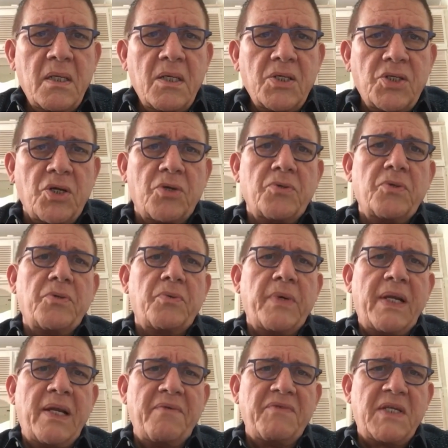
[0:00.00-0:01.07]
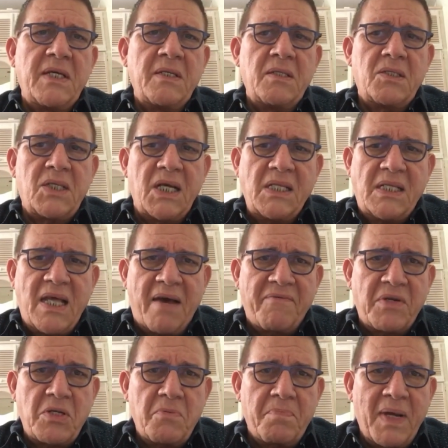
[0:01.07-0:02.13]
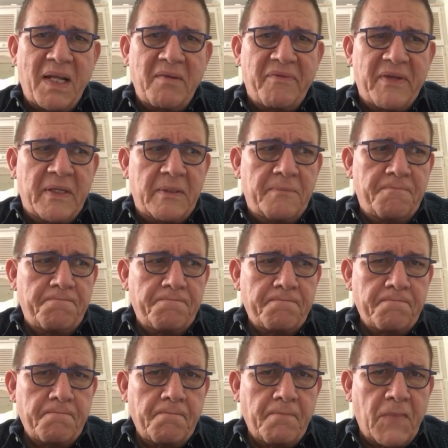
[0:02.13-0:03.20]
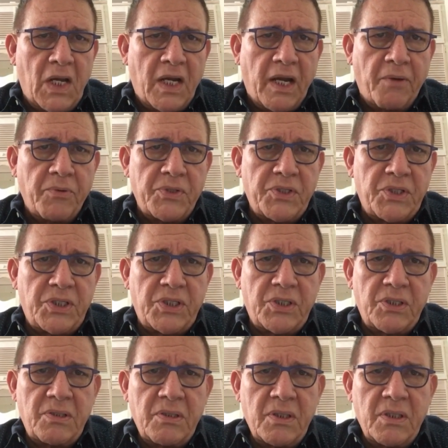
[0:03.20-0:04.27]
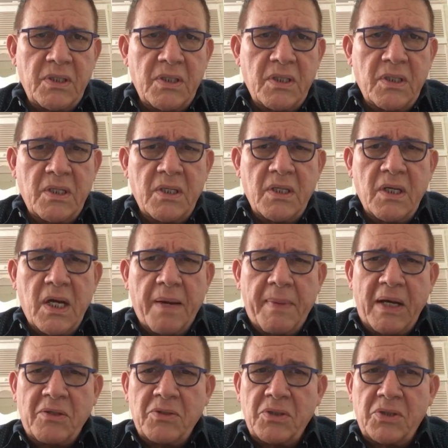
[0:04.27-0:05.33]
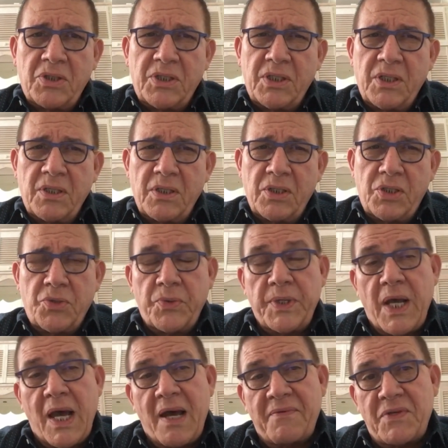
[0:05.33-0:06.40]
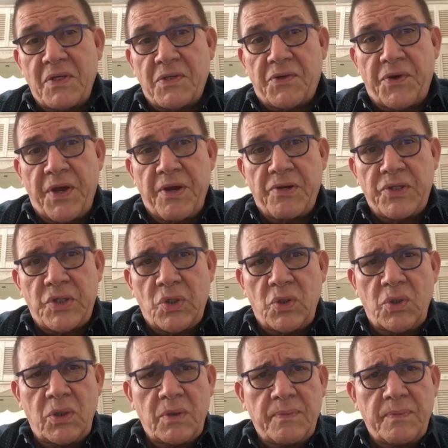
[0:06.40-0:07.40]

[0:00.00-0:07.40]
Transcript: So we lived in 10th Avenue, Belleville, and I was about 2.5 to 3 years old.